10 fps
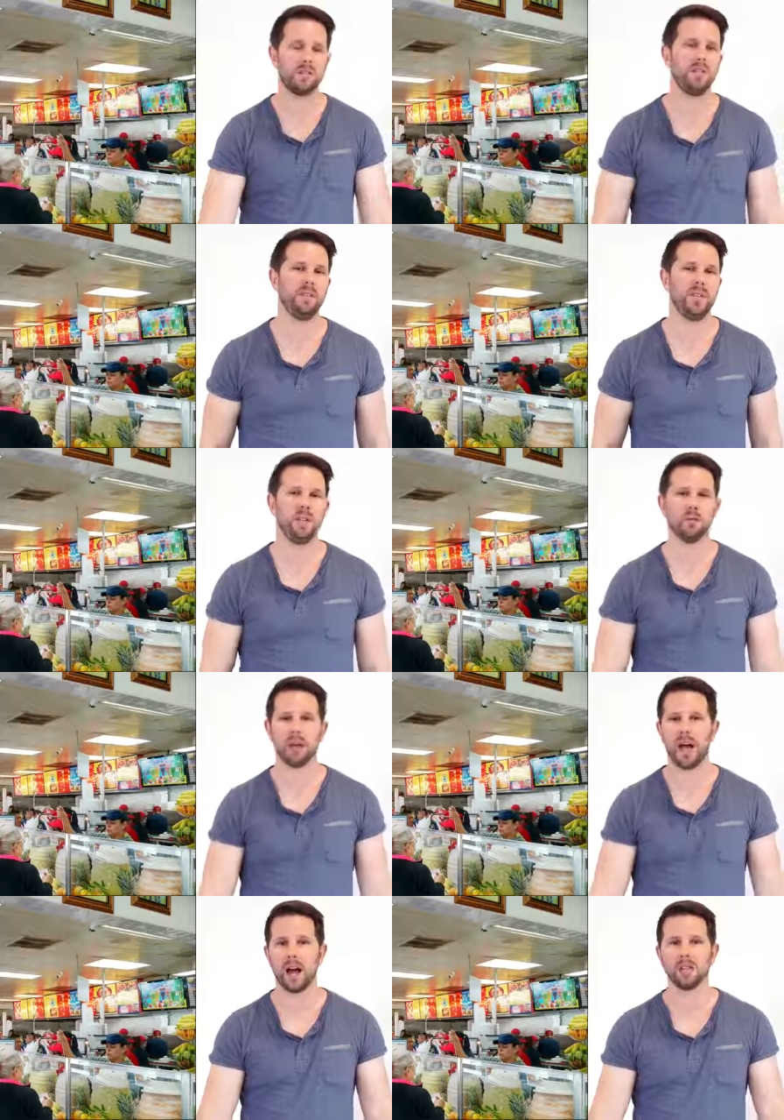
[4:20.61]
some TV,
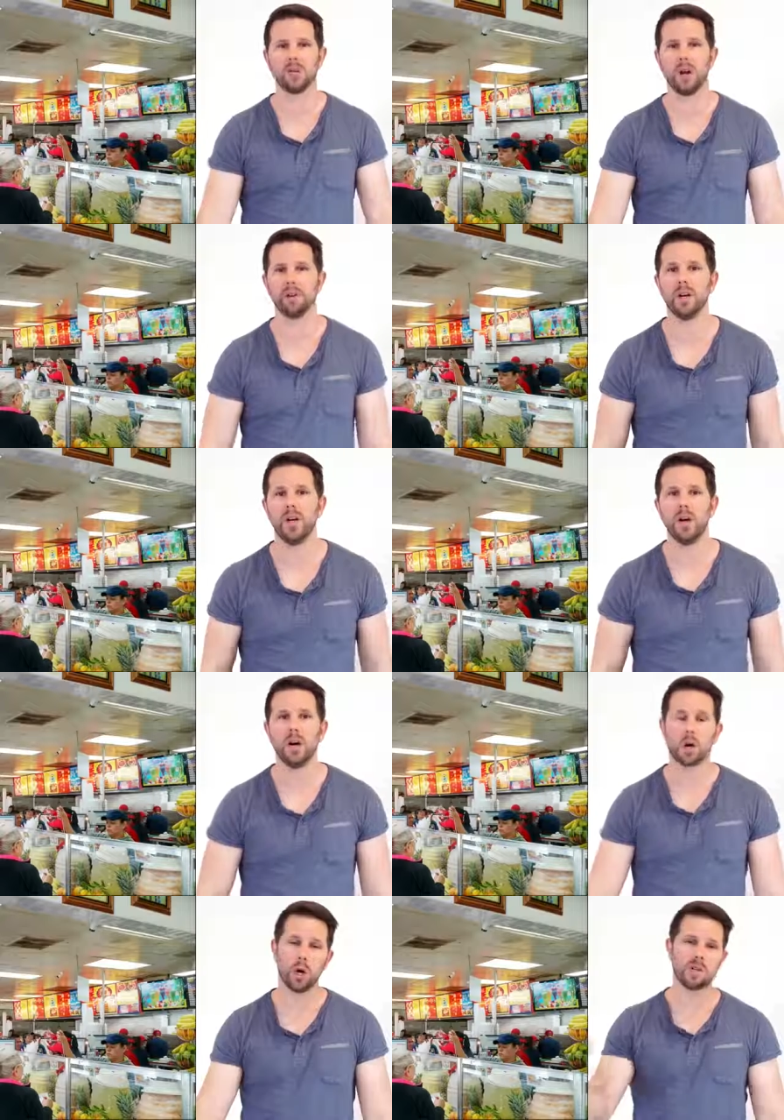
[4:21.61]
relax, whatever.
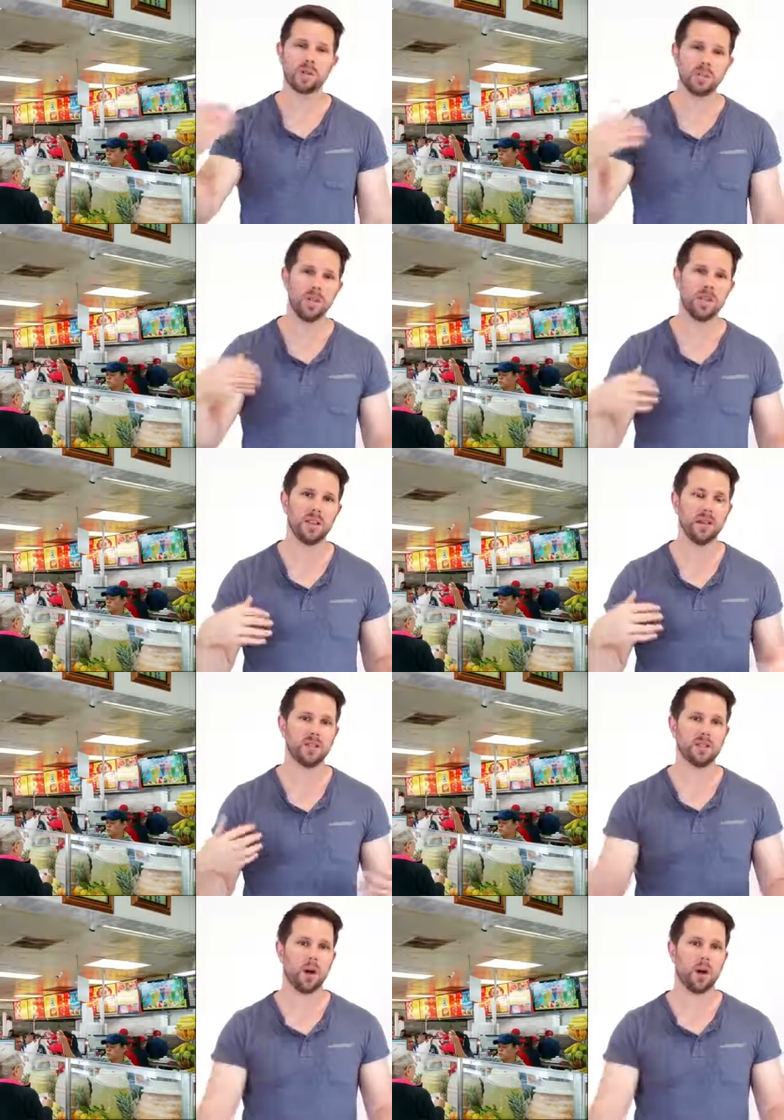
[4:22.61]
Across the street, there's